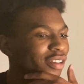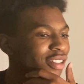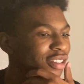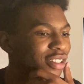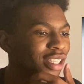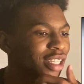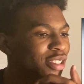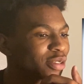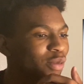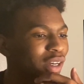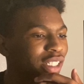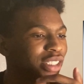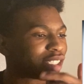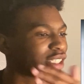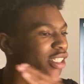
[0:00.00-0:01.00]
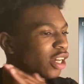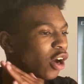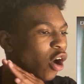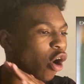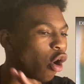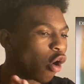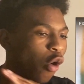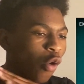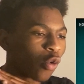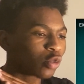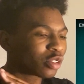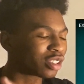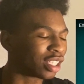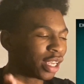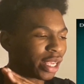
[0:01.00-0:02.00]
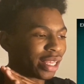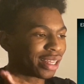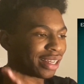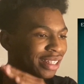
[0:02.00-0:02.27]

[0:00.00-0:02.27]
Let's watch it the whole thing